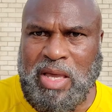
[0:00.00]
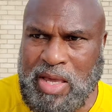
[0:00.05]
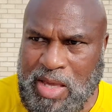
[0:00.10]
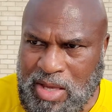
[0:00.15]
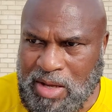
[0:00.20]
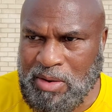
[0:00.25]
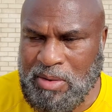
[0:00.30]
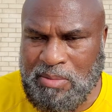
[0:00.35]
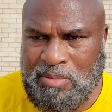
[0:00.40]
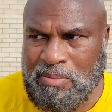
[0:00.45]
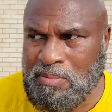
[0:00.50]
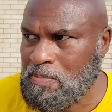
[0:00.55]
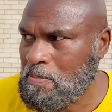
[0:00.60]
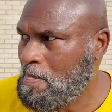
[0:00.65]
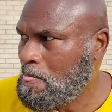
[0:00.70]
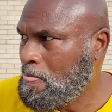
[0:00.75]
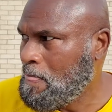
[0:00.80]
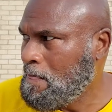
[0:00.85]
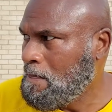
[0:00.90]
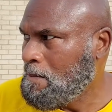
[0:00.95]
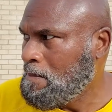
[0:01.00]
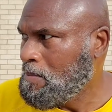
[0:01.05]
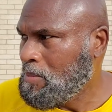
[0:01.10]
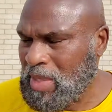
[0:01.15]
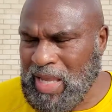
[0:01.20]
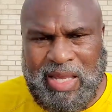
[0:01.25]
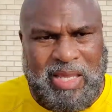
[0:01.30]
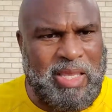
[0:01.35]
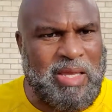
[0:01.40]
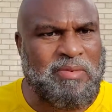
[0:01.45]
Him.
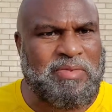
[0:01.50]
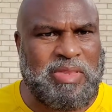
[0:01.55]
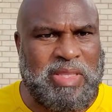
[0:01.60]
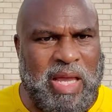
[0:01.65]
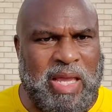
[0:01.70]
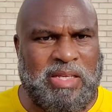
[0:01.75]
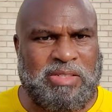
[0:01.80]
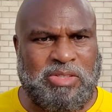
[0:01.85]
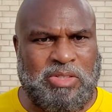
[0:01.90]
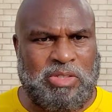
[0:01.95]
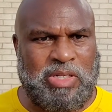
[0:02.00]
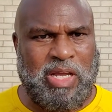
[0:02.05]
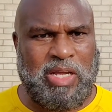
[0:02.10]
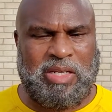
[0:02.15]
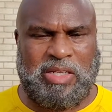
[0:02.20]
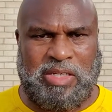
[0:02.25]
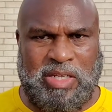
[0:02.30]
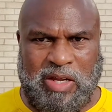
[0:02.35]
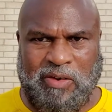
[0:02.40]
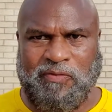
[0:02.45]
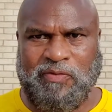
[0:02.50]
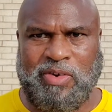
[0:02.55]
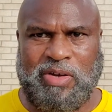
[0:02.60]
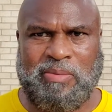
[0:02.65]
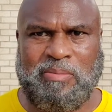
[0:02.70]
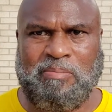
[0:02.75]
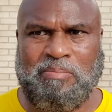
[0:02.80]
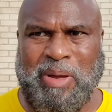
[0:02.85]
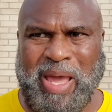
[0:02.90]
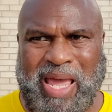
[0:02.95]
They give thanks to their
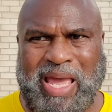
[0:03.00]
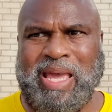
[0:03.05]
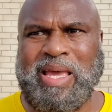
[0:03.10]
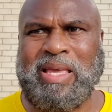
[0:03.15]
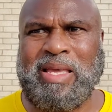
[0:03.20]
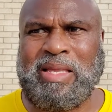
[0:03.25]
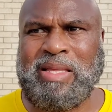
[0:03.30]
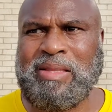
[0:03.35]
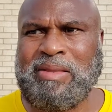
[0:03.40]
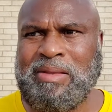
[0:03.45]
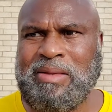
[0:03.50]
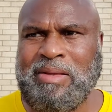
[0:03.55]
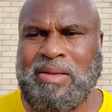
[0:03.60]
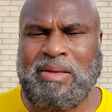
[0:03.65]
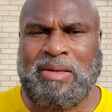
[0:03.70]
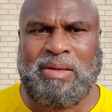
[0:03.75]
different pagan